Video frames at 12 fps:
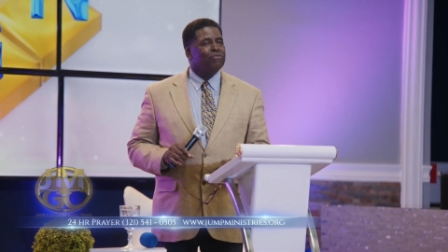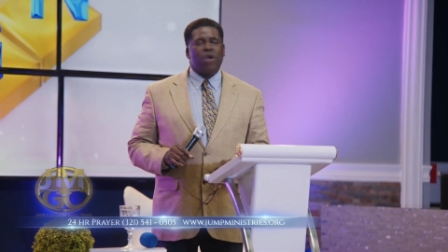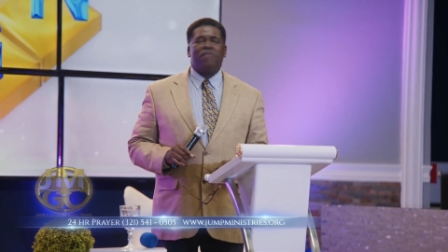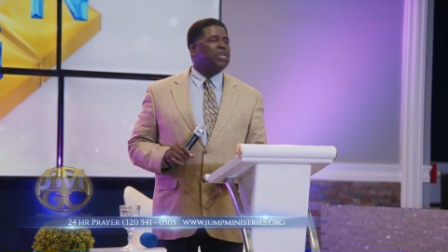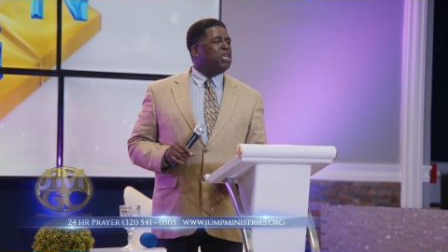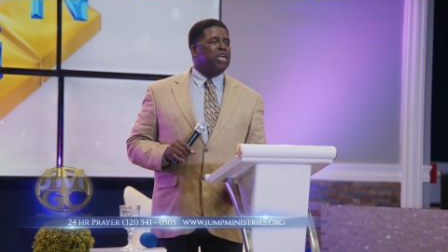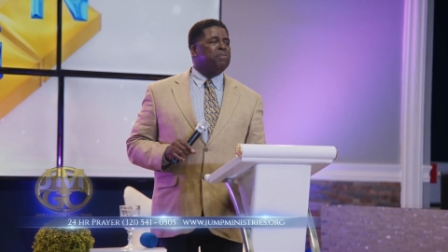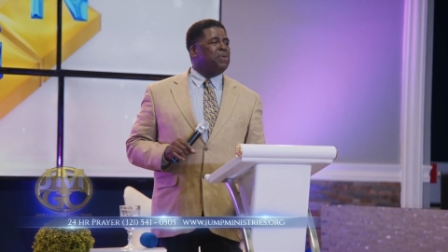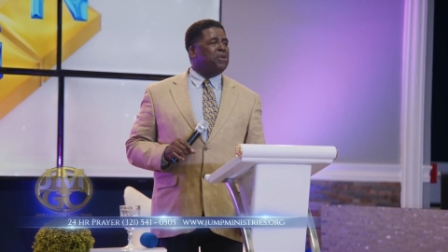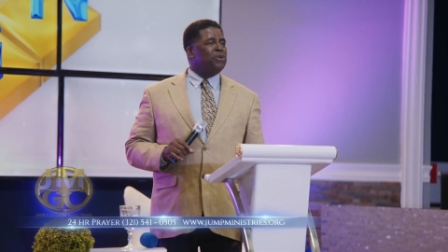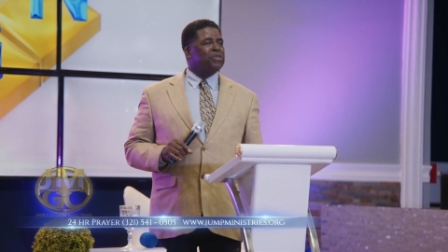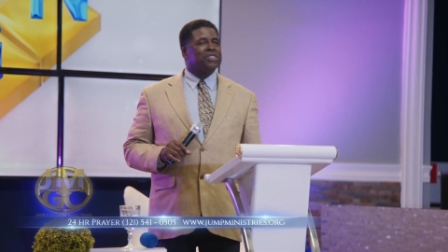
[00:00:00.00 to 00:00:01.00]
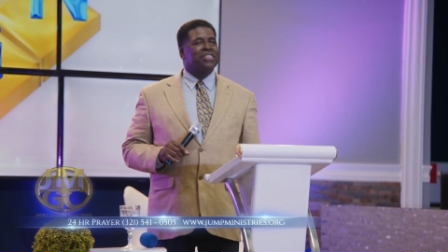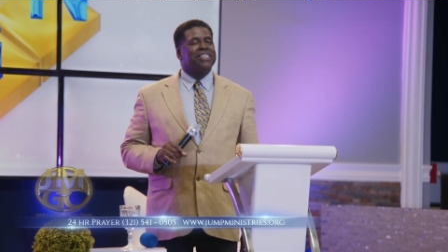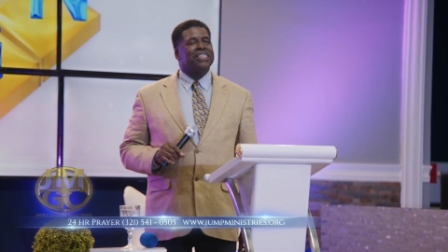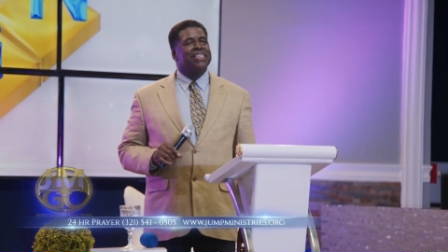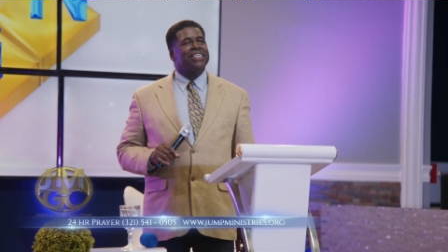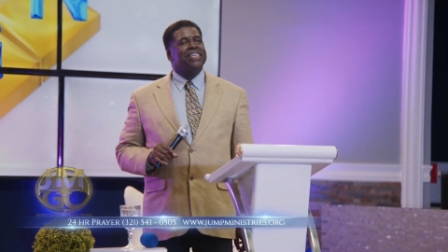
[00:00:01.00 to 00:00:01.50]
Reverend couldn't produce.
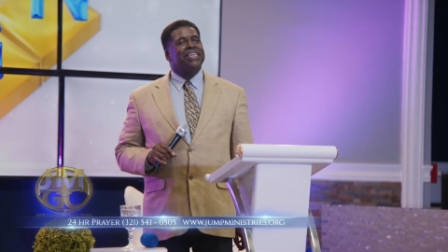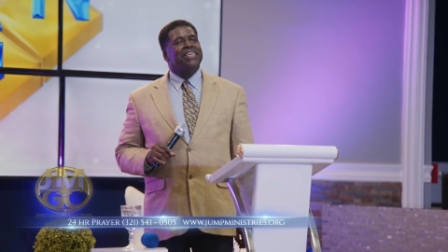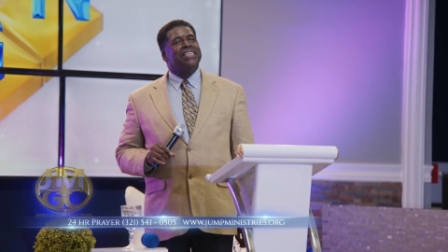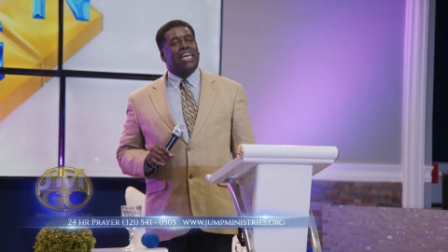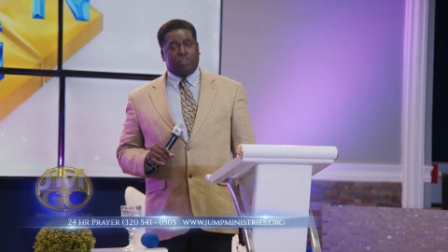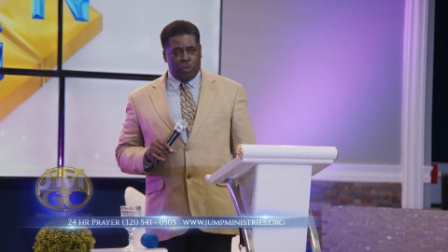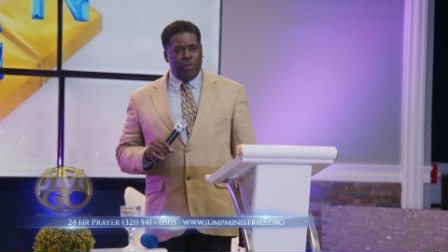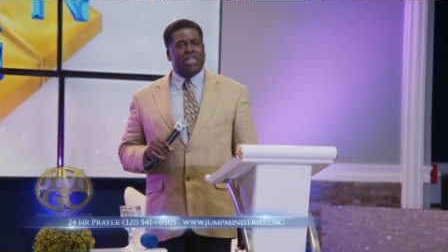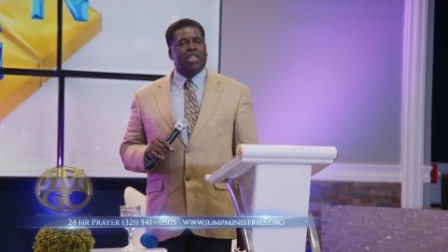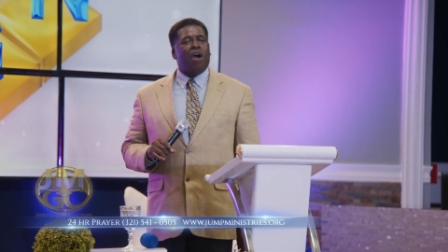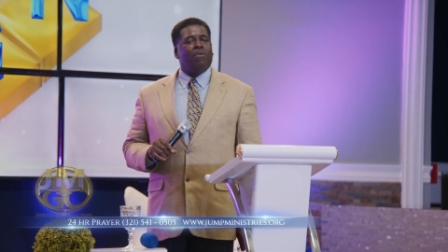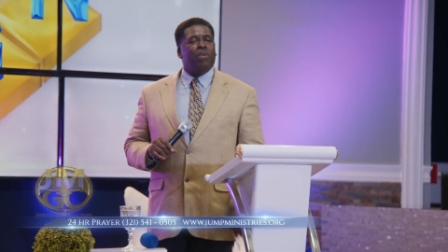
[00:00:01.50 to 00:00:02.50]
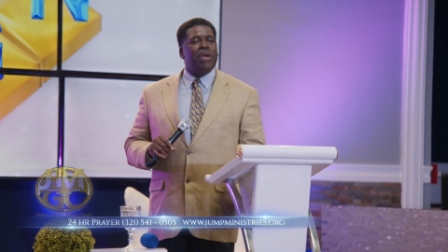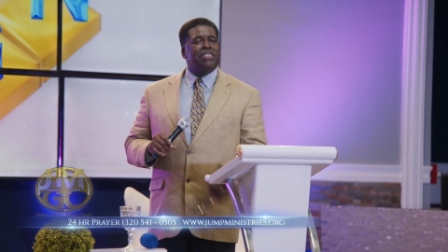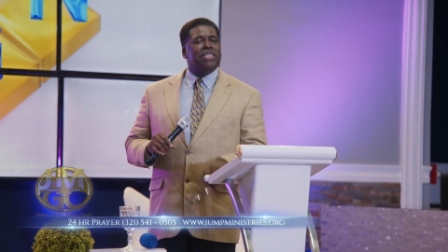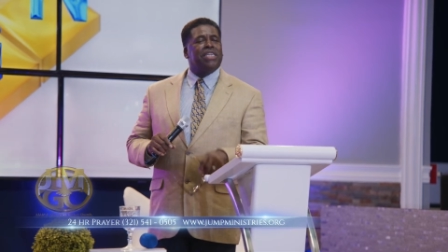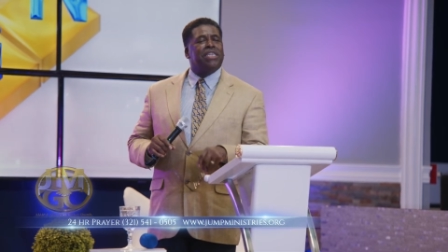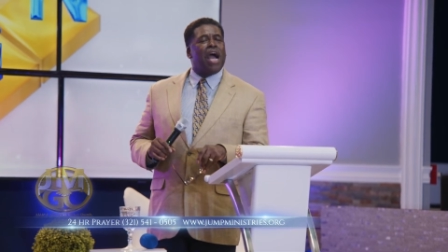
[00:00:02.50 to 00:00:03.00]
That's when we thought we went
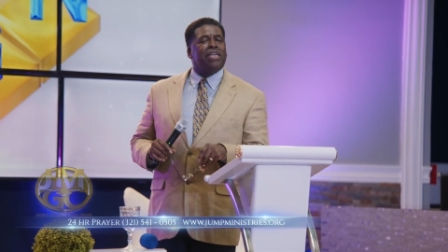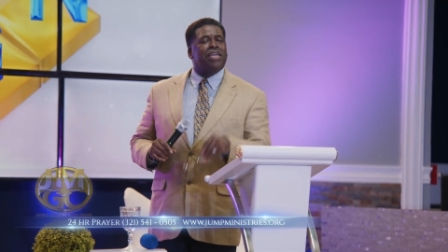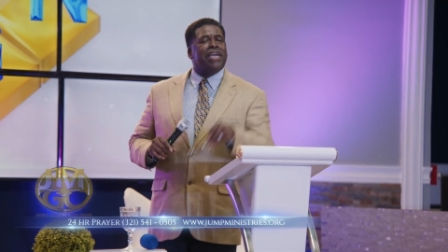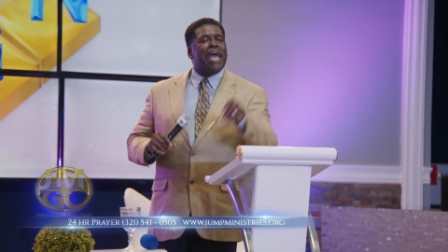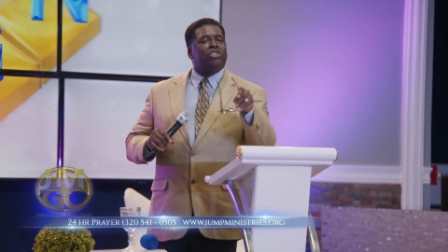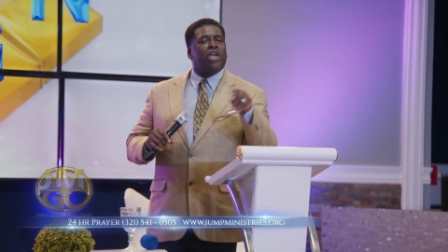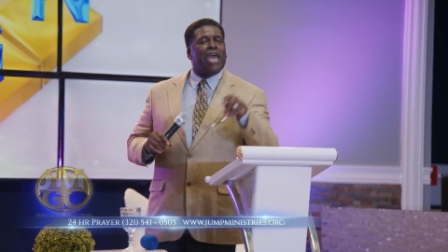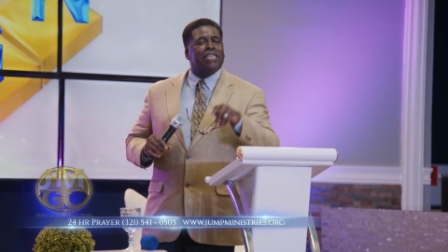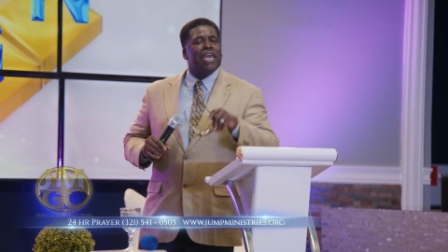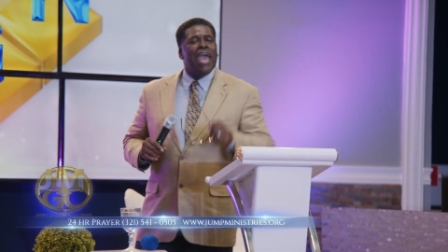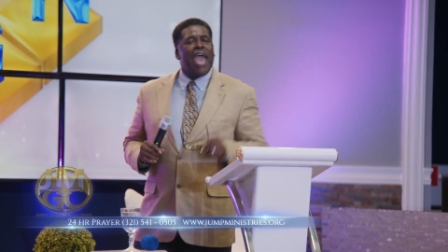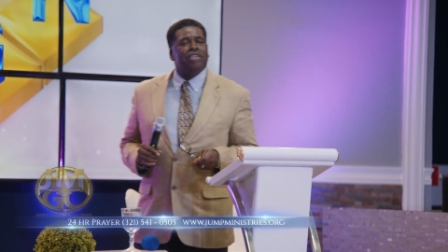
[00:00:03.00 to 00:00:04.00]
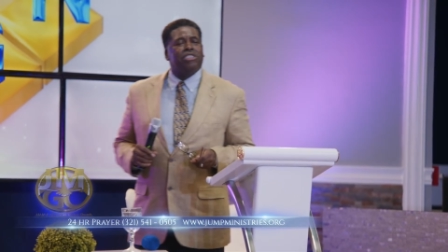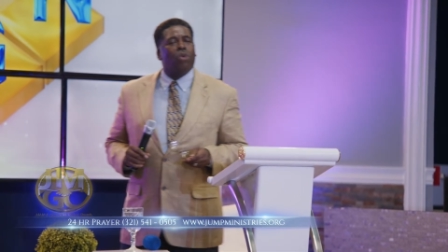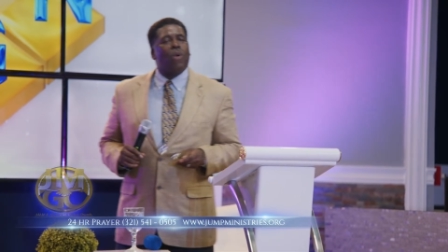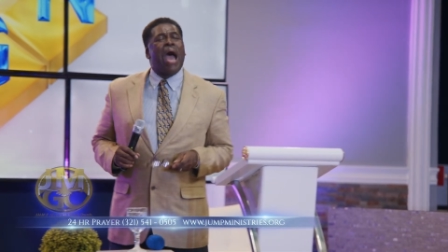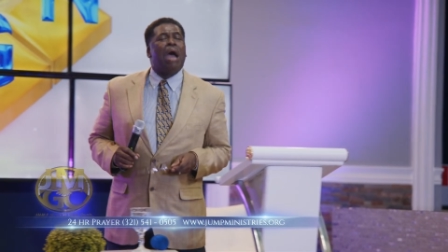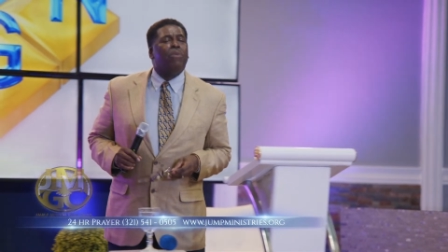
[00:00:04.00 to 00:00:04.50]
to the doctor, got checked, and
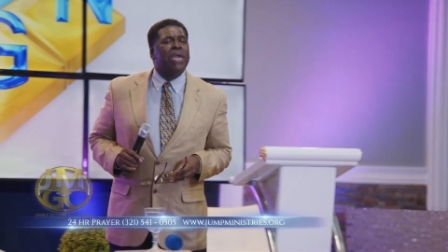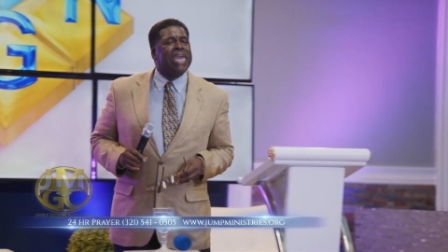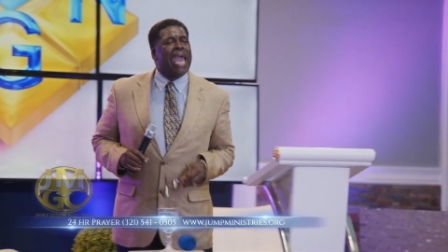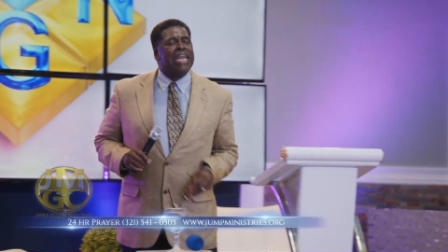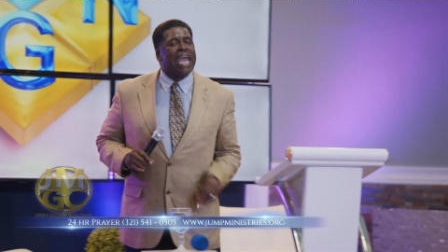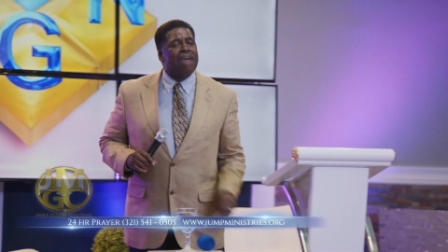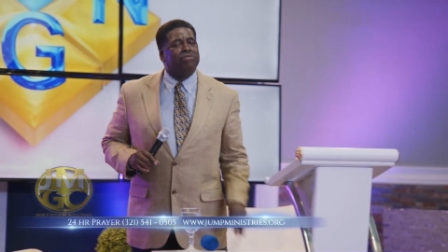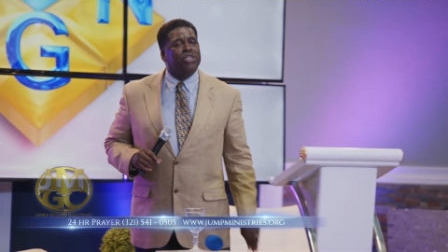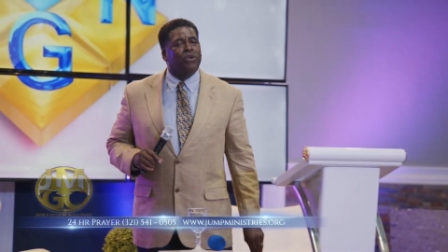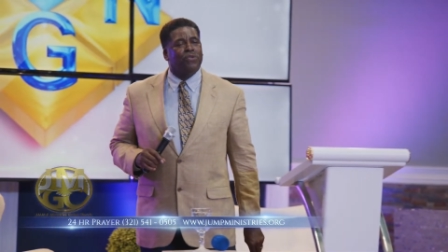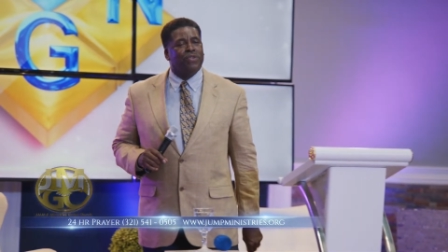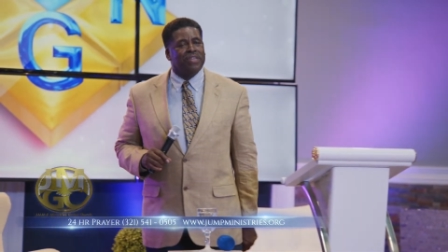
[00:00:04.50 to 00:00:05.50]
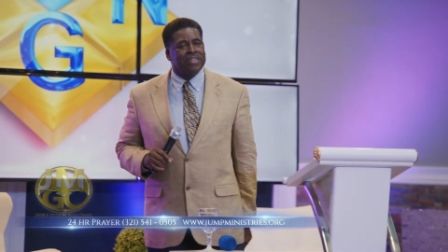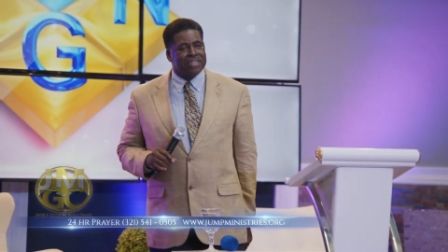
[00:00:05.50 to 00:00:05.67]
said, Why we can't have children?